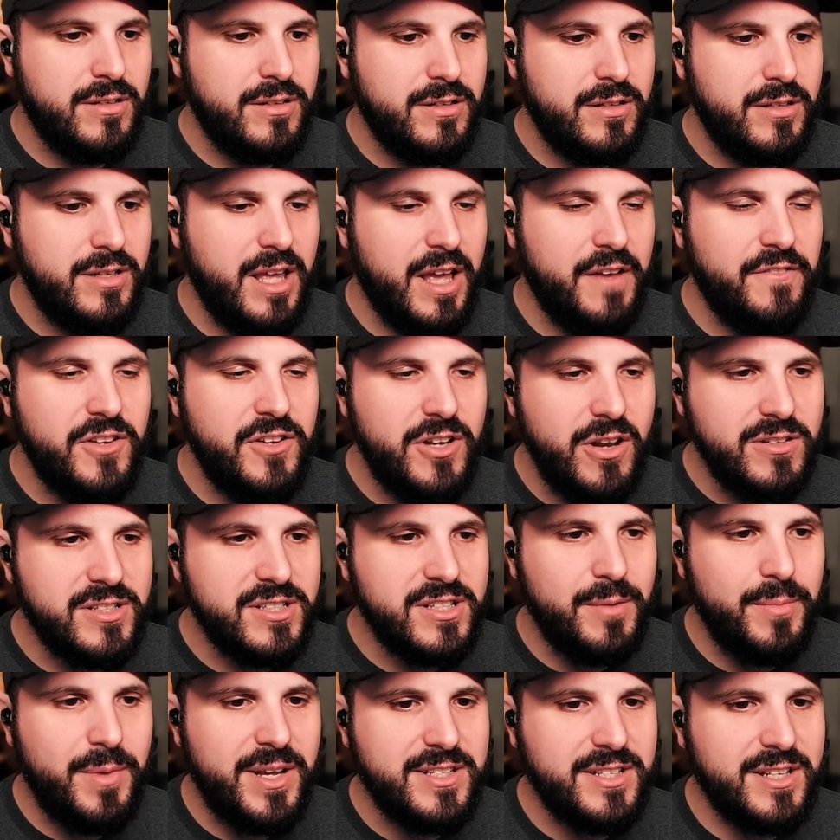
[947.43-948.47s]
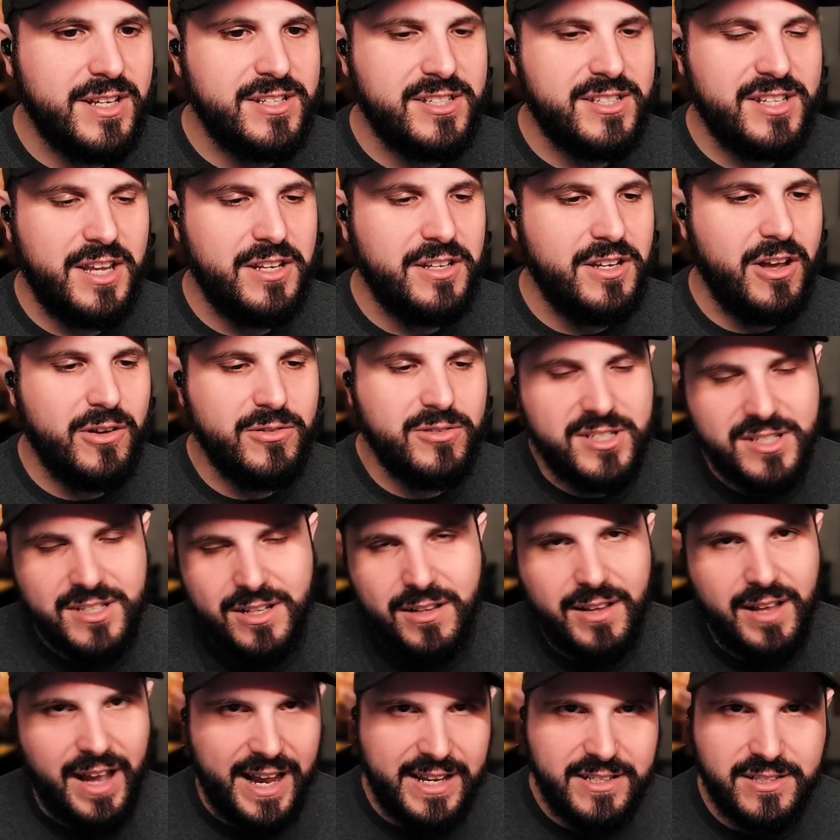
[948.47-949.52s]
Yeah, if you know somebody's gonna say no,
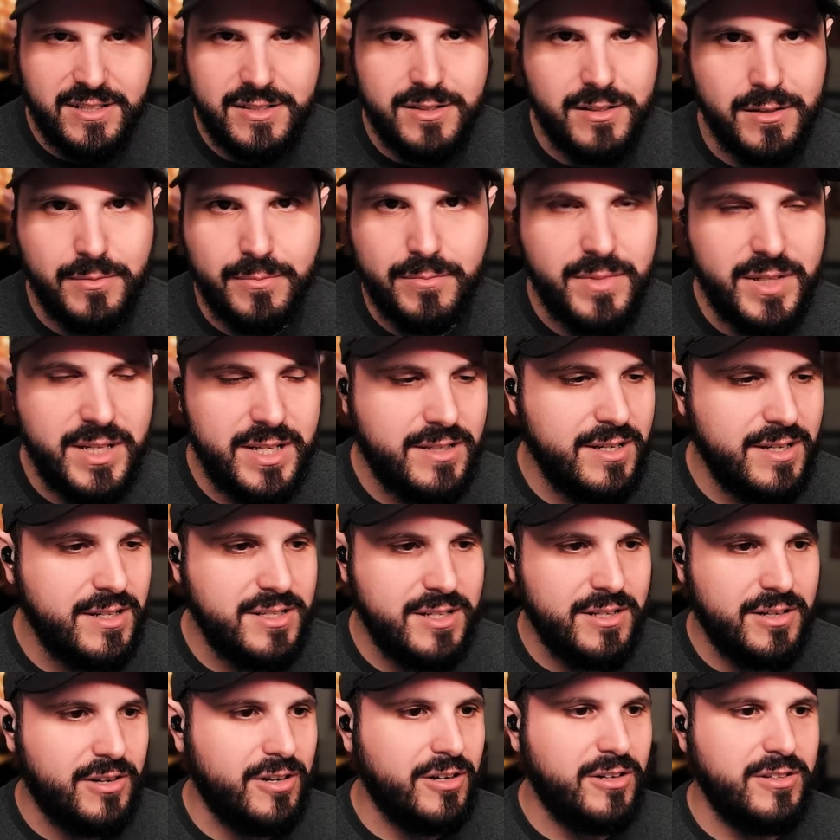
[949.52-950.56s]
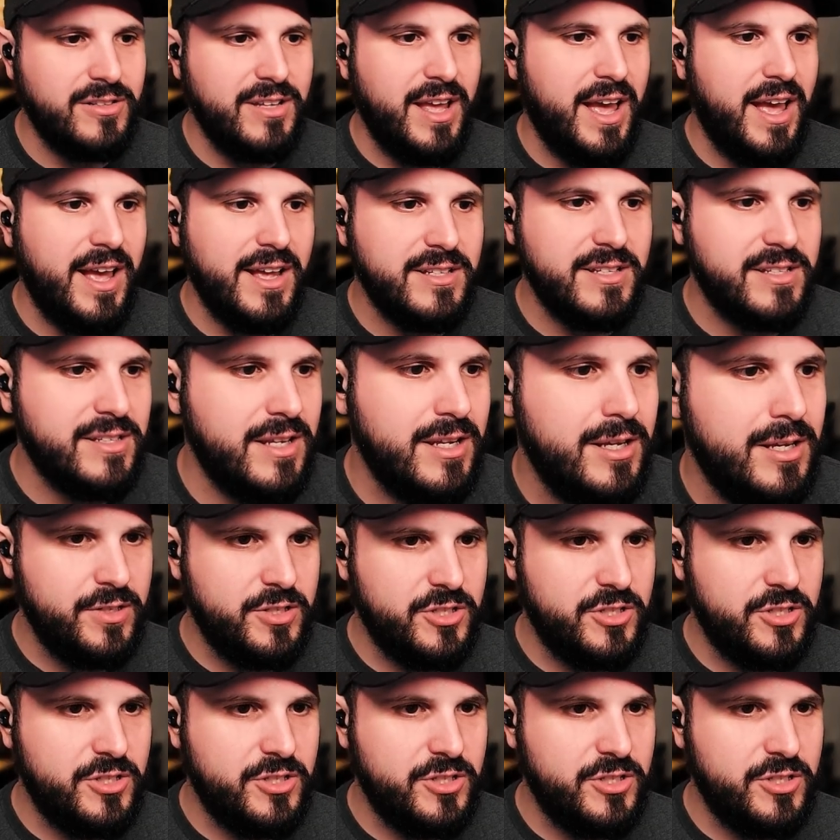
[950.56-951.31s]
still ask them. It doesn't hurt to ask.